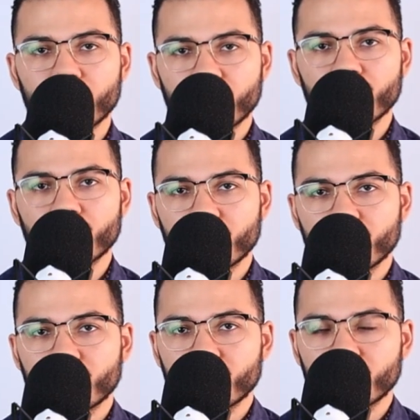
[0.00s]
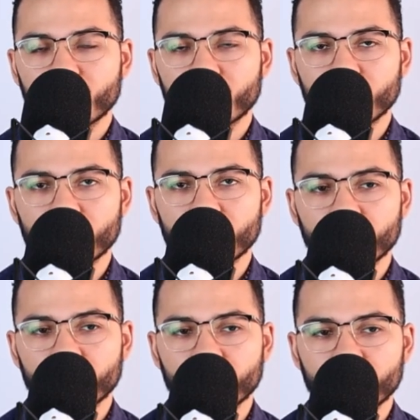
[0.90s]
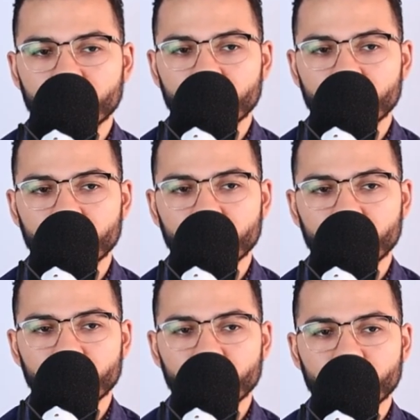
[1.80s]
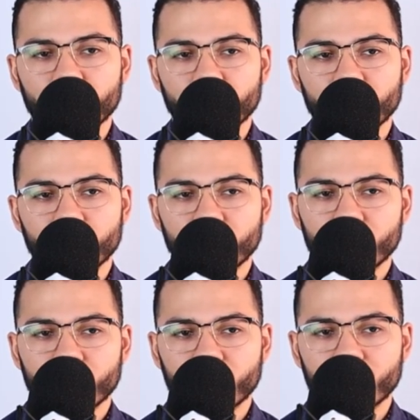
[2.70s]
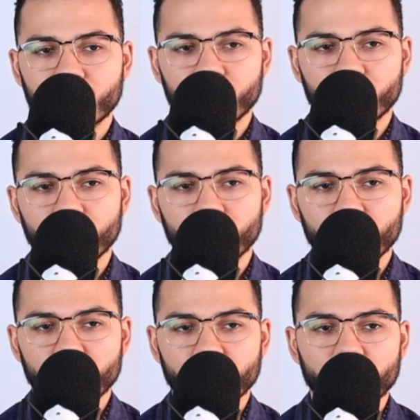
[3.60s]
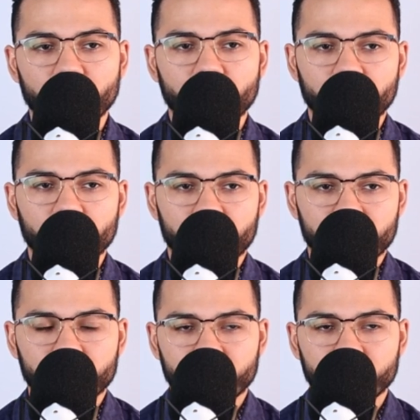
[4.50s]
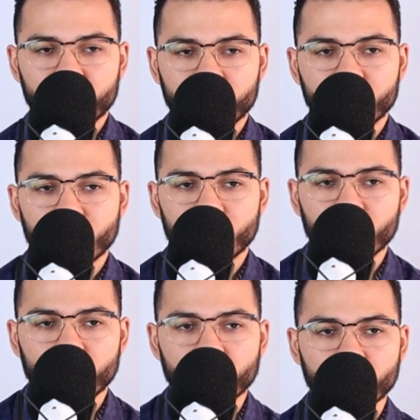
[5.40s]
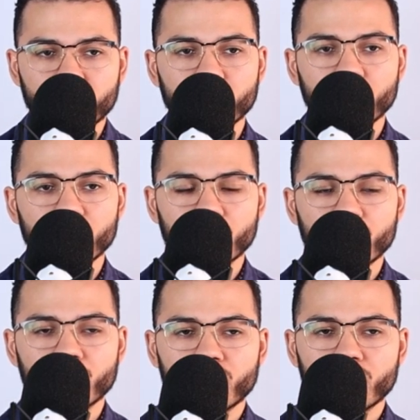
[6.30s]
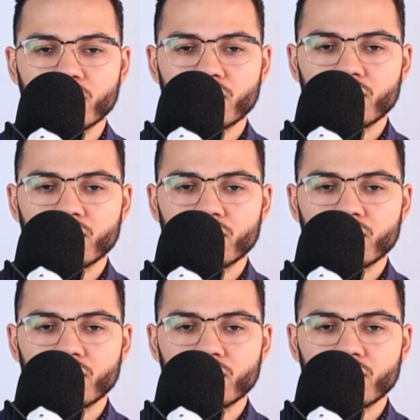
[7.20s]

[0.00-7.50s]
[no speech]